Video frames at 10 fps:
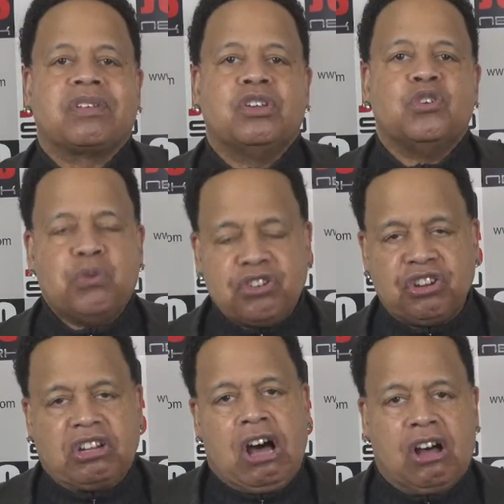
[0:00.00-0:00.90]
Richard
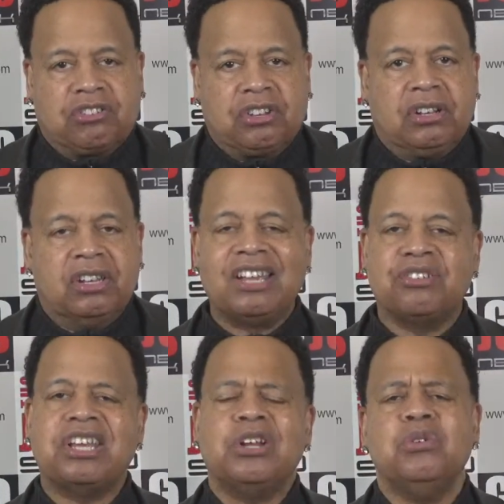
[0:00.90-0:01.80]
Lawson. Now you're
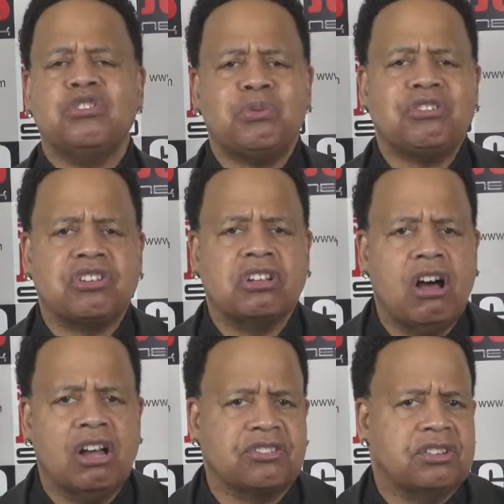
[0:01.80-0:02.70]
saying, who is Richard
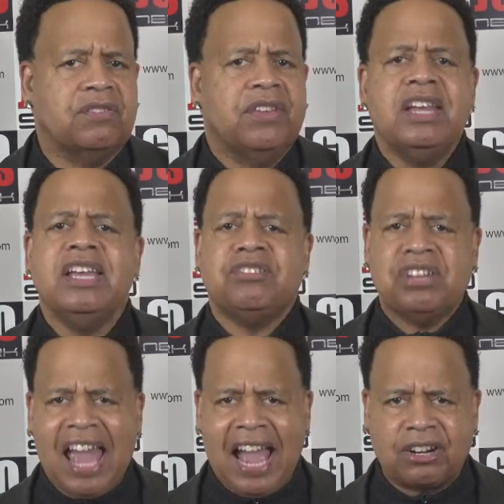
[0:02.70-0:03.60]
Lawson? He's an
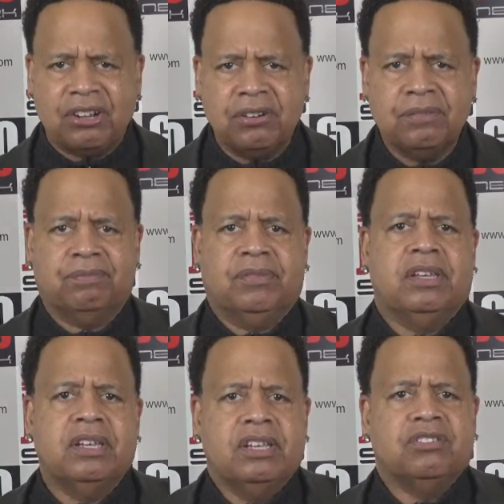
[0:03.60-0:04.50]
actor.
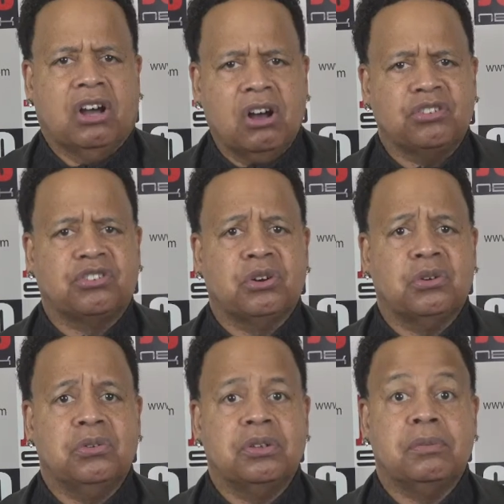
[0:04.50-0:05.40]
He's also
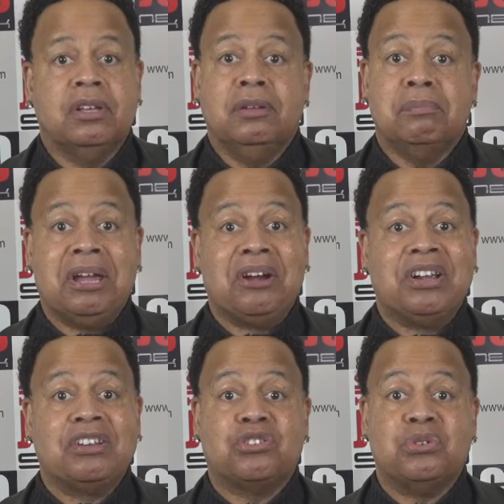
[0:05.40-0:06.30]

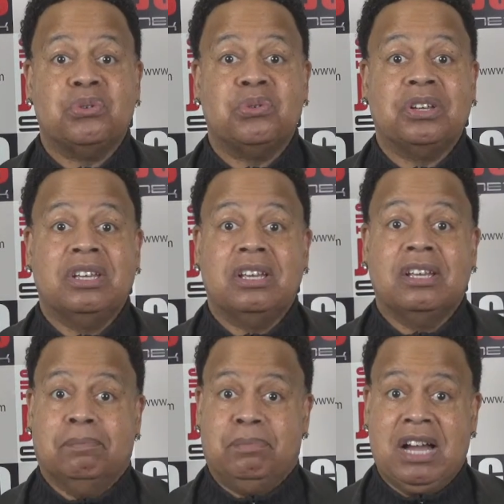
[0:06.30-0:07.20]
married to
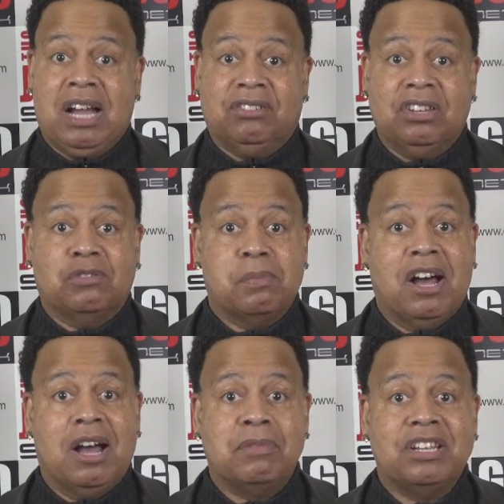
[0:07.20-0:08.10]
Beyonce's
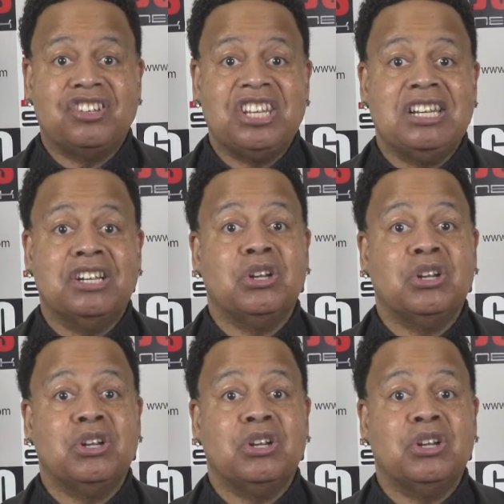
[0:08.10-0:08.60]
mom, Tina